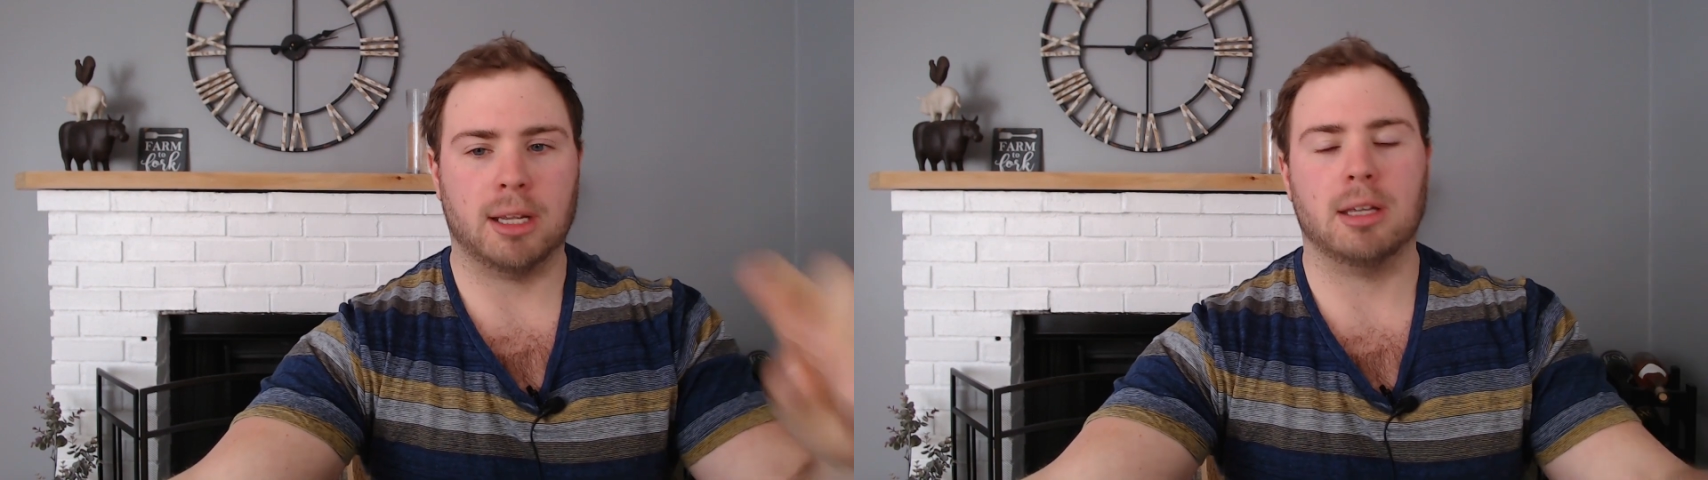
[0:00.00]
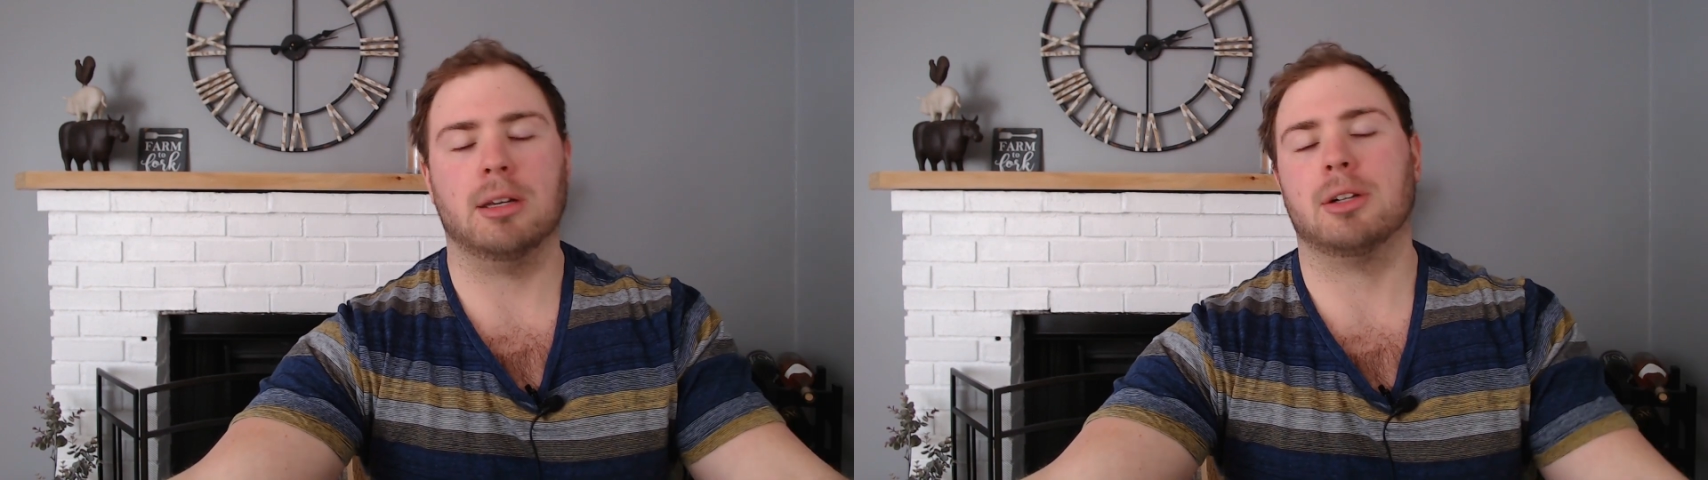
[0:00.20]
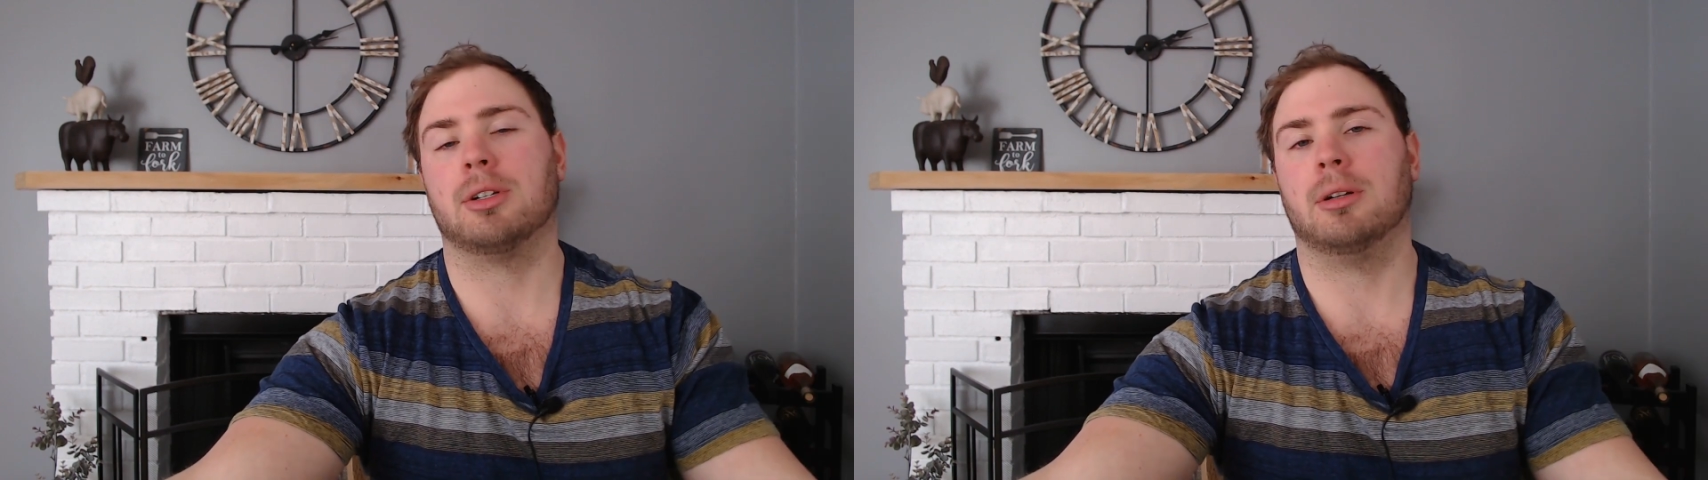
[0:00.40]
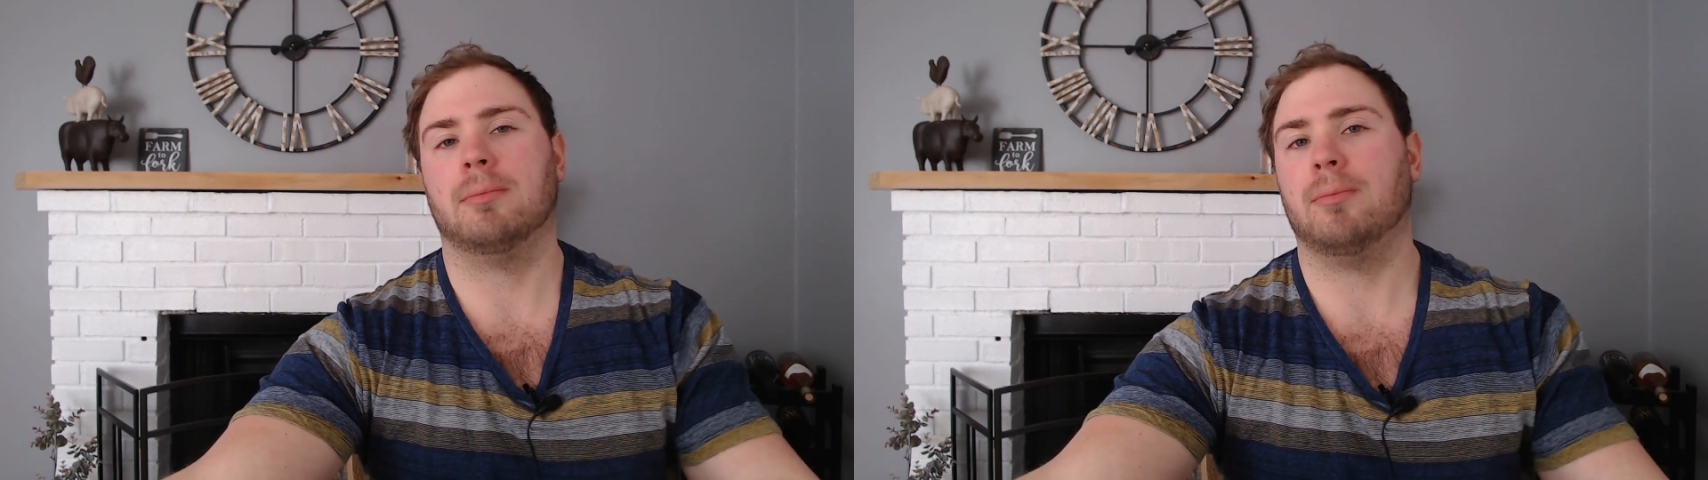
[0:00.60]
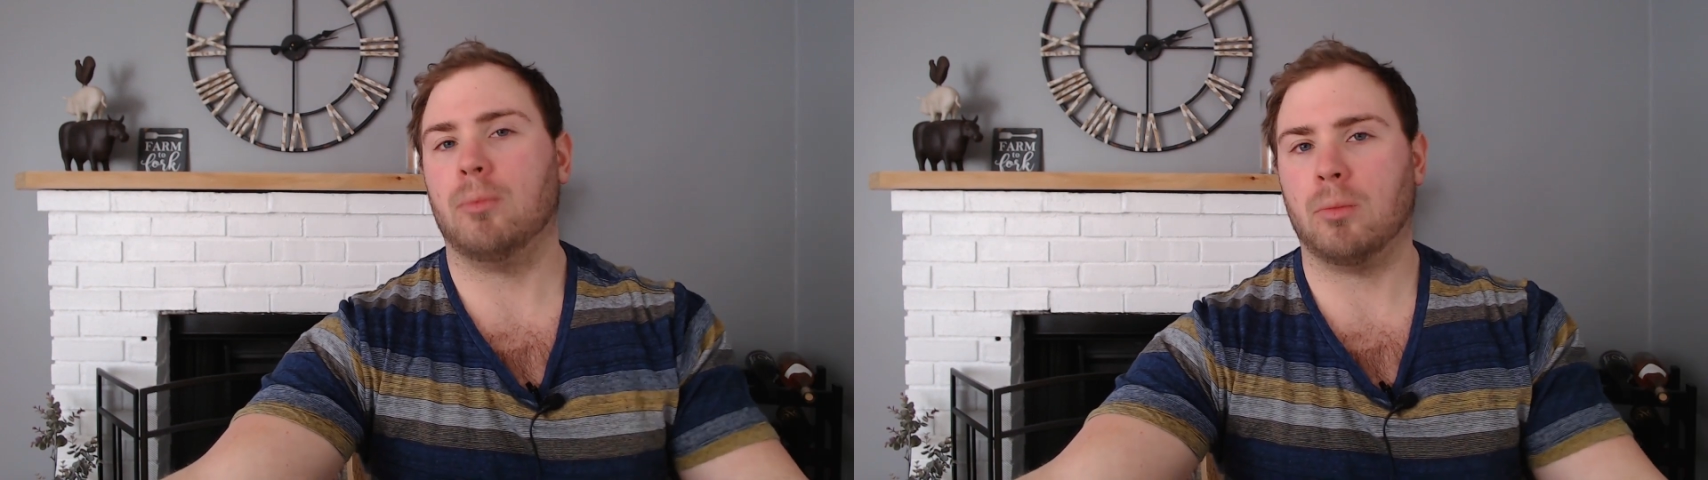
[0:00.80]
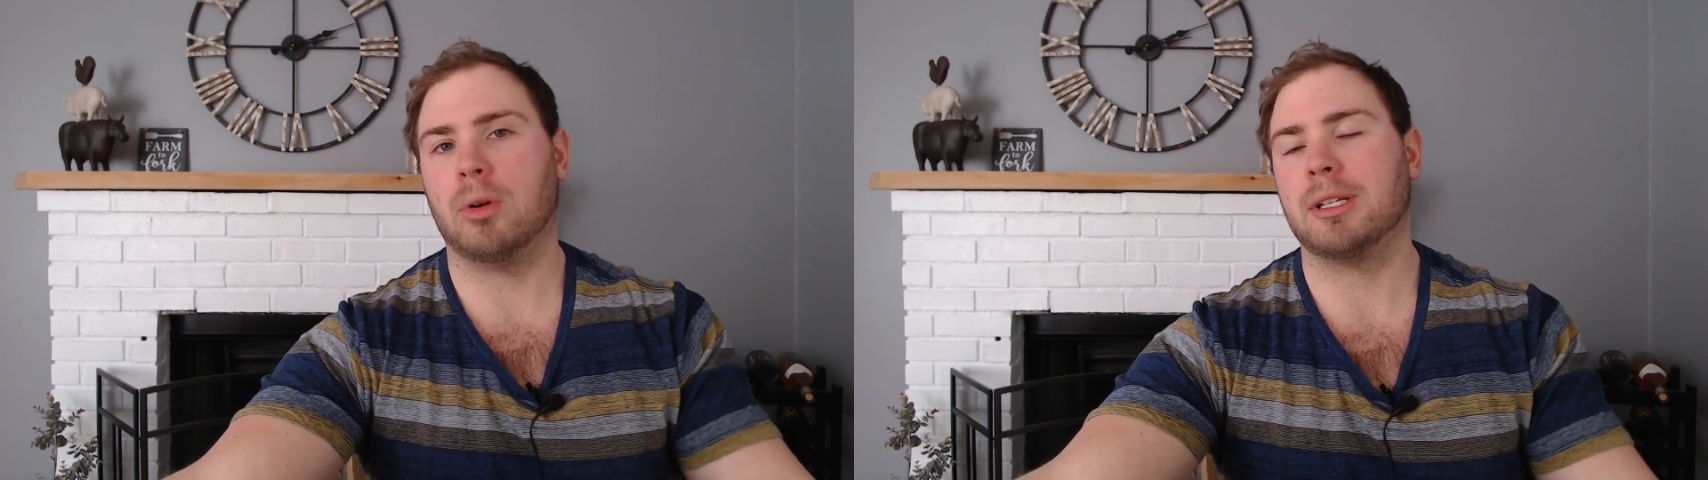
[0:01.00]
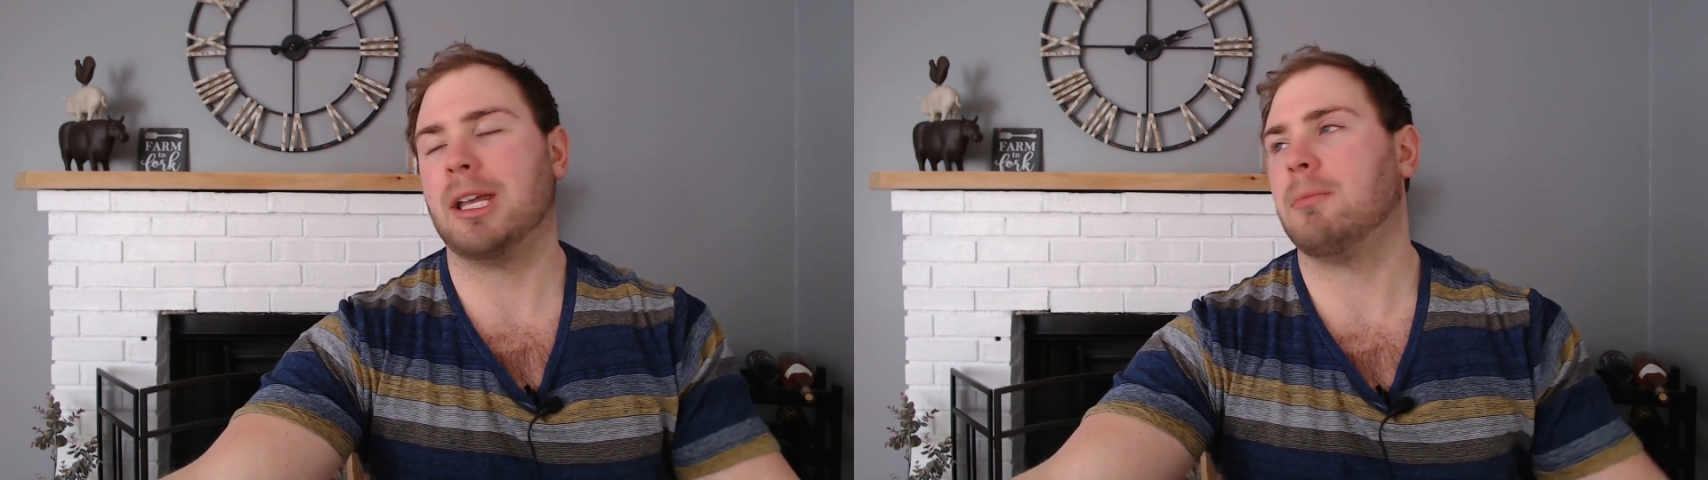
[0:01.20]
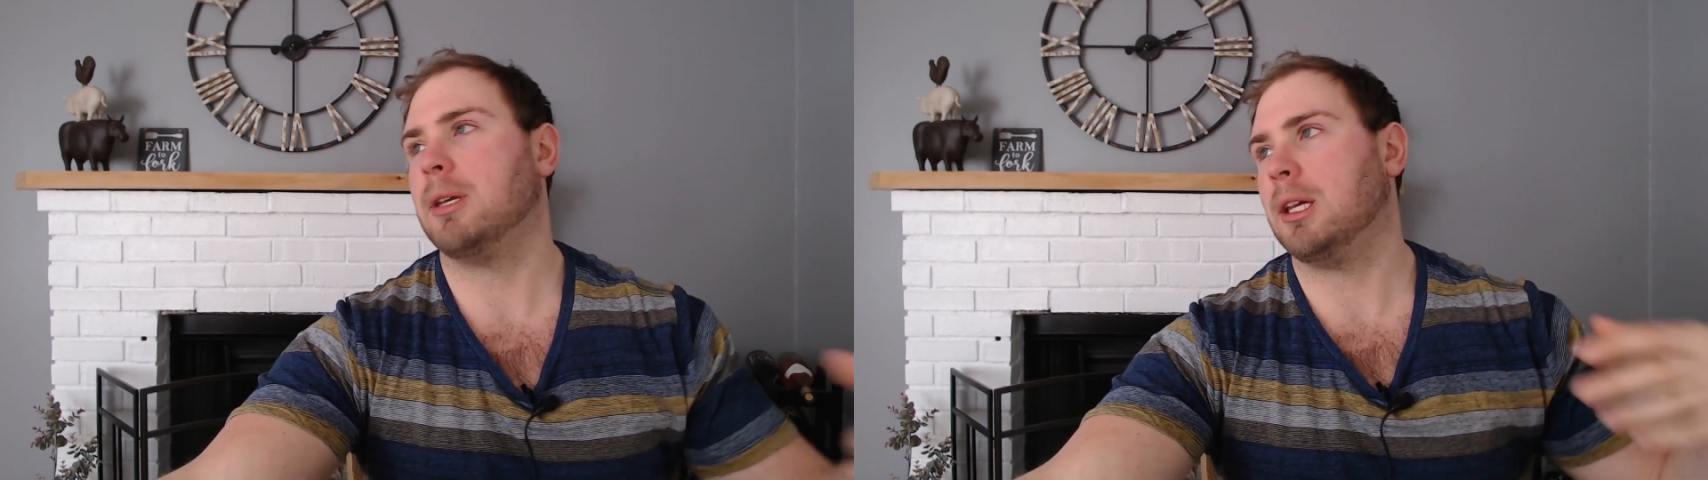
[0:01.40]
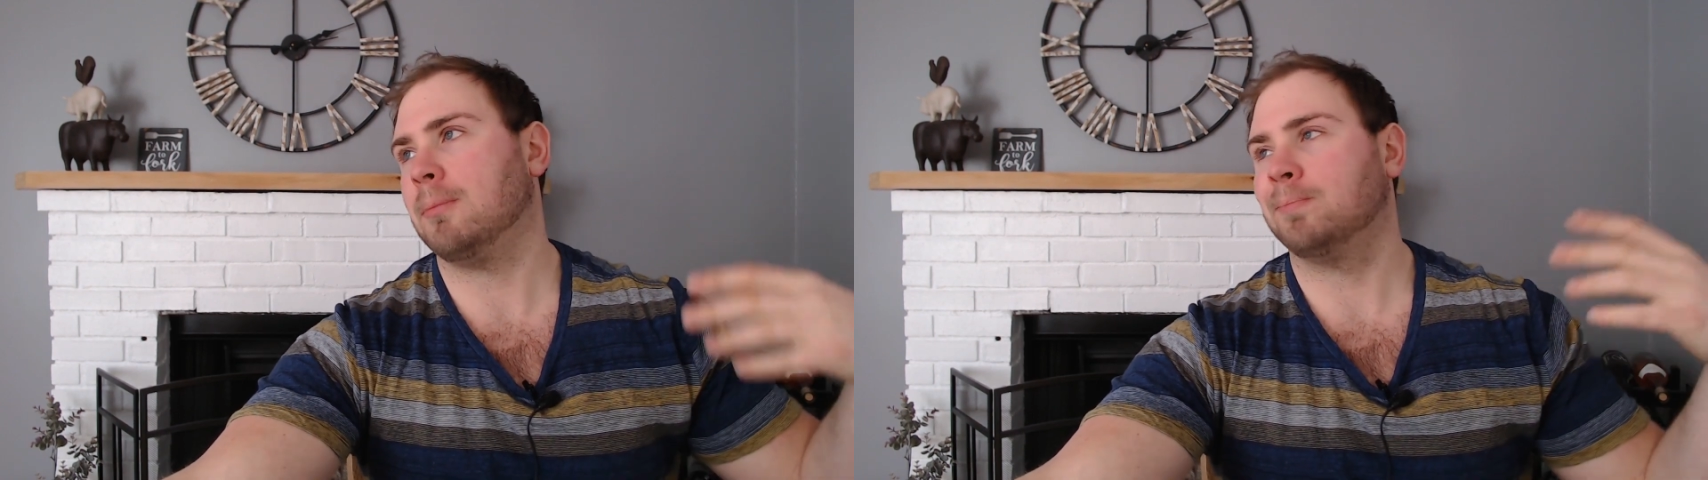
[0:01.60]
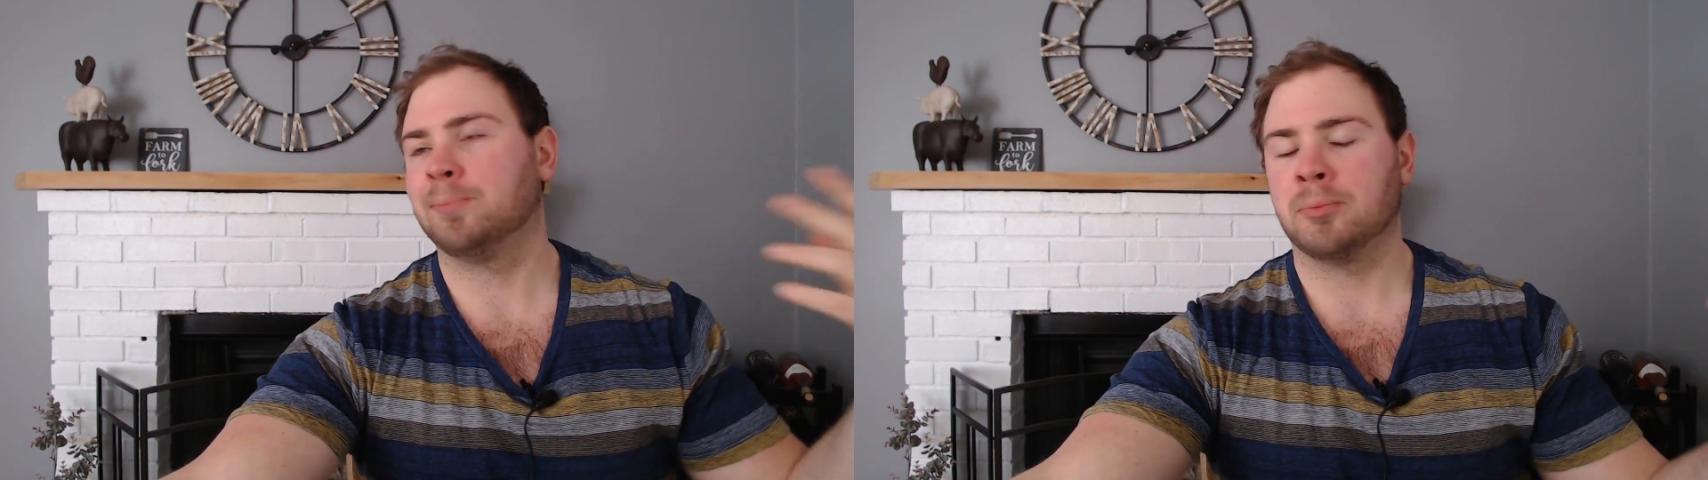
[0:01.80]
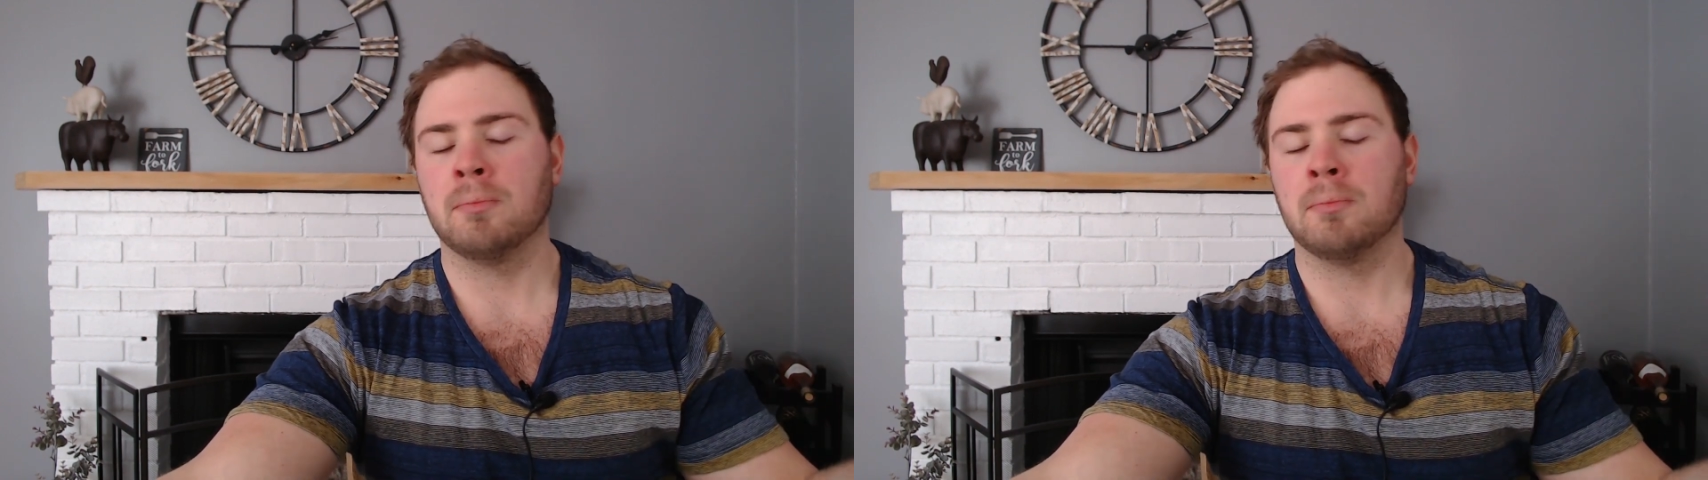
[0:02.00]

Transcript: condition. What does that mean?